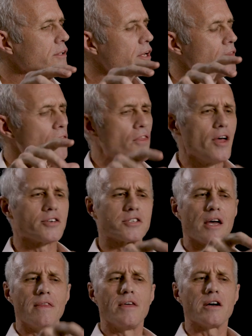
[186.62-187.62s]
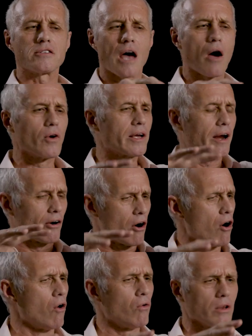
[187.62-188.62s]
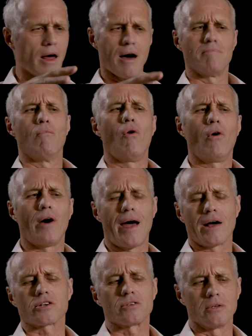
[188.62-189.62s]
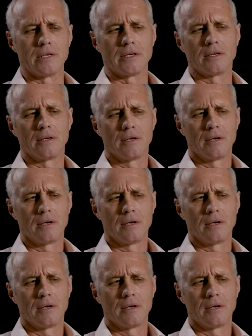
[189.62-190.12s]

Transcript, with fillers: did this and this i would care a whole lot more actually